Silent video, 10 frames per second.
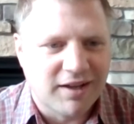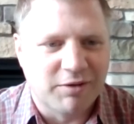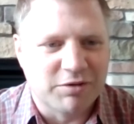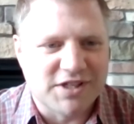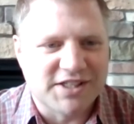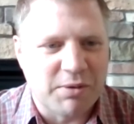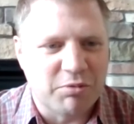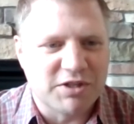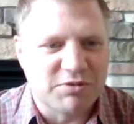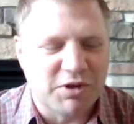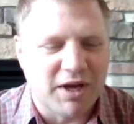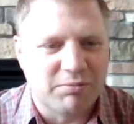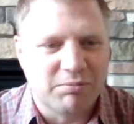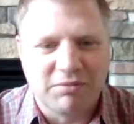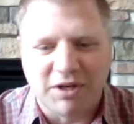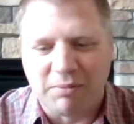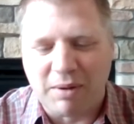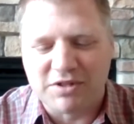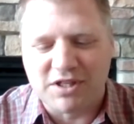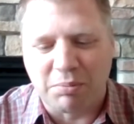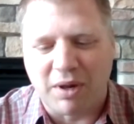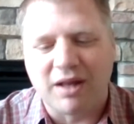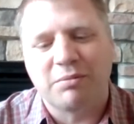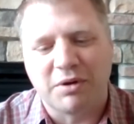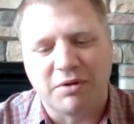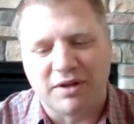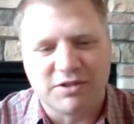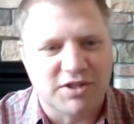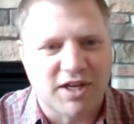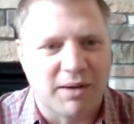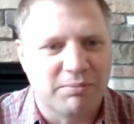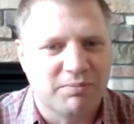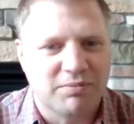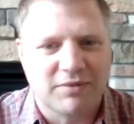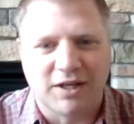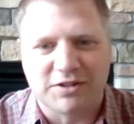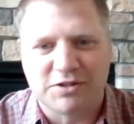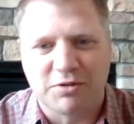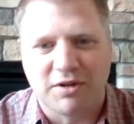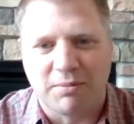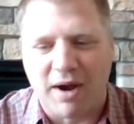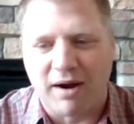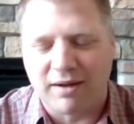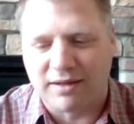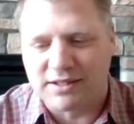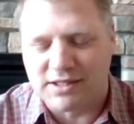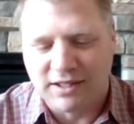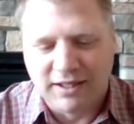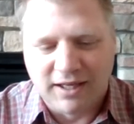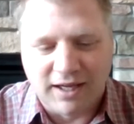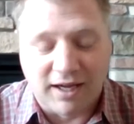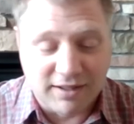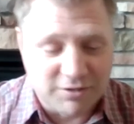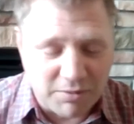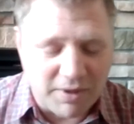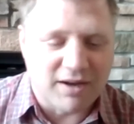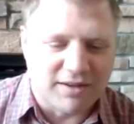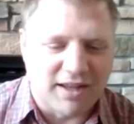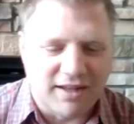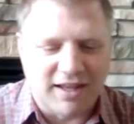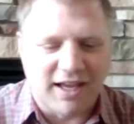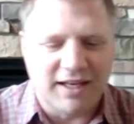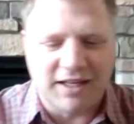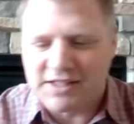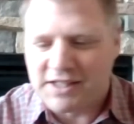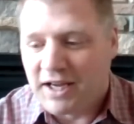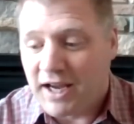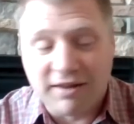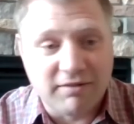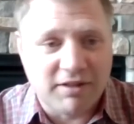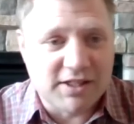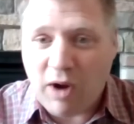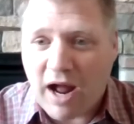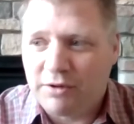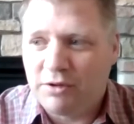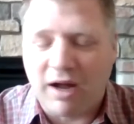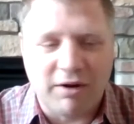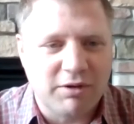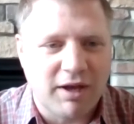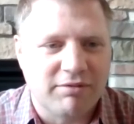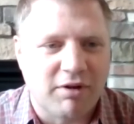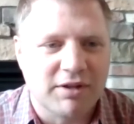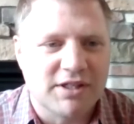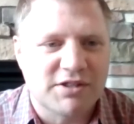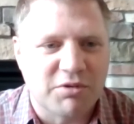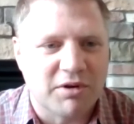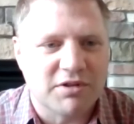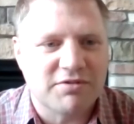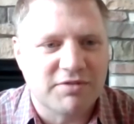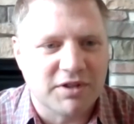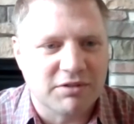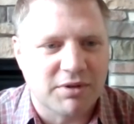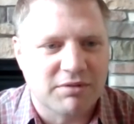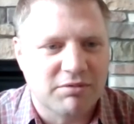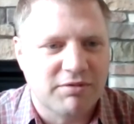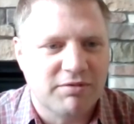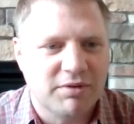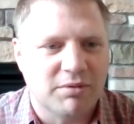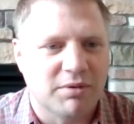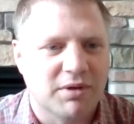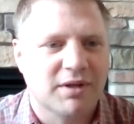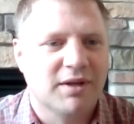It was the same reason when you had members of the Politburo that used to come to the Americas, to America in the '80s, and they said, how do you have all these stores filled with food?